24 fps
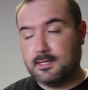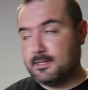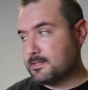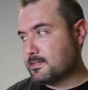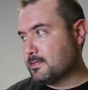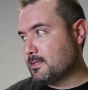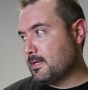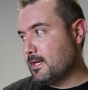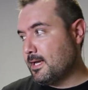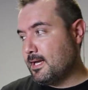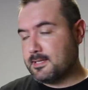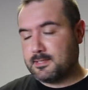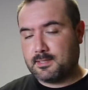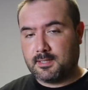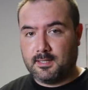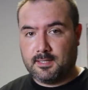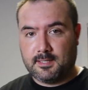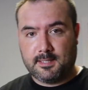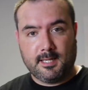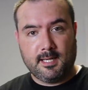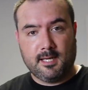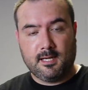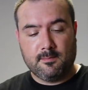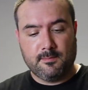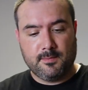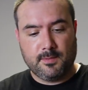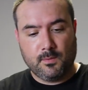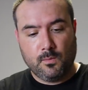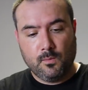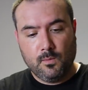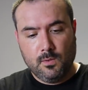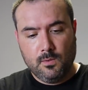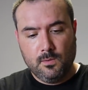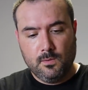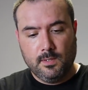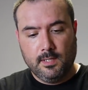The sun has gone down,
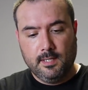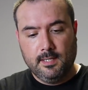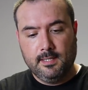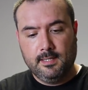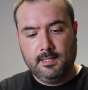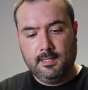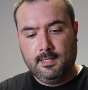but whoo.